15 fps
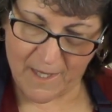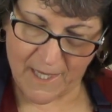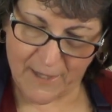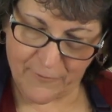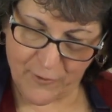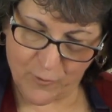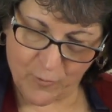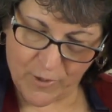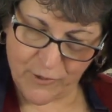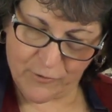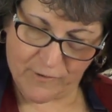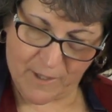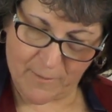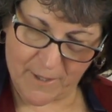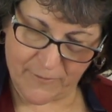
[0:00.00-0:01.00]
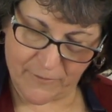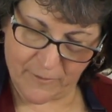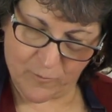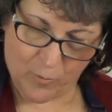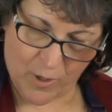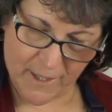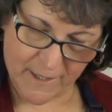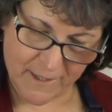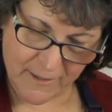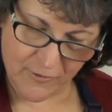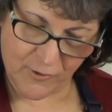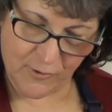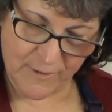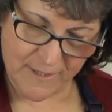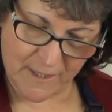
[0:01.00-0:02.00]
If you're wondering about why I
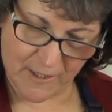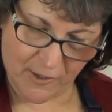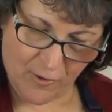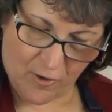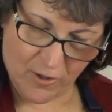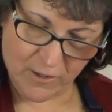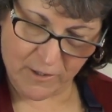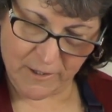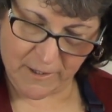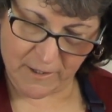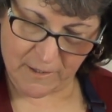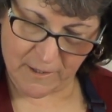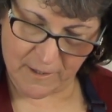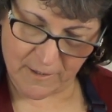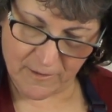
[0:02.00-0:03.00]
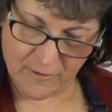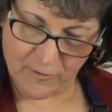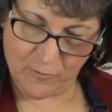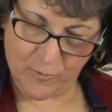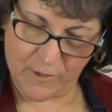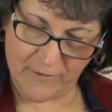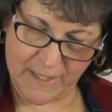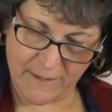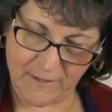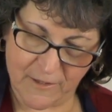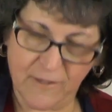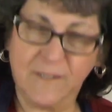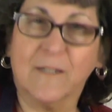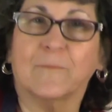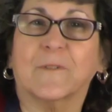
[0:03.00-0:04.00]
didn't use any garlic in here, well, that's
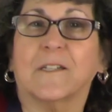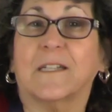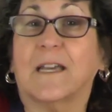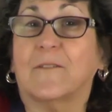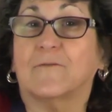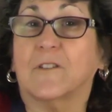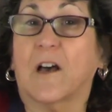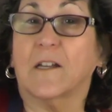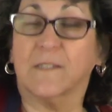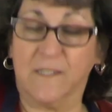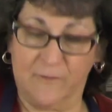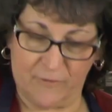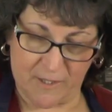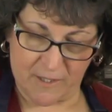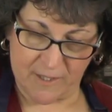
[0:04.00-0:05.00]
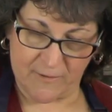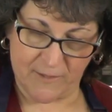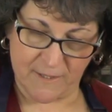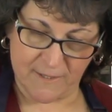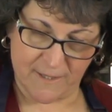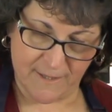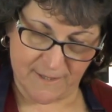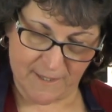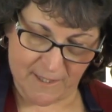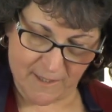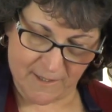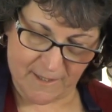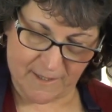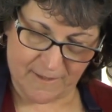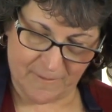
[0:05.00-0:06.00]
because I'm going to have lots of it in the
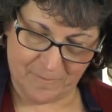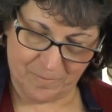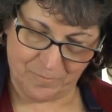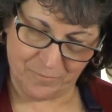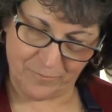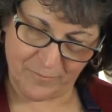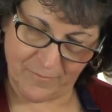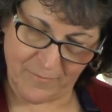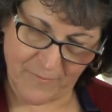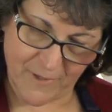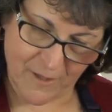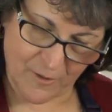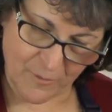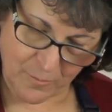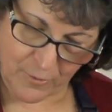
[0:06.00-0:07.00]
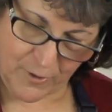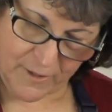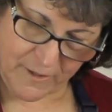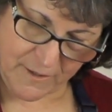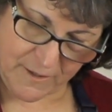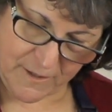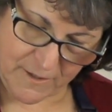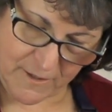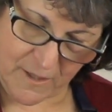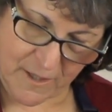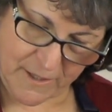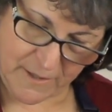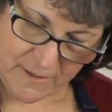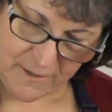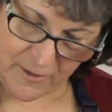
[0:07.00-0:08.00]
tzatziki. Oh boy, this is
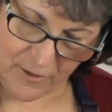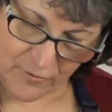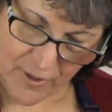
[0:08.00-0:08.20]
nice.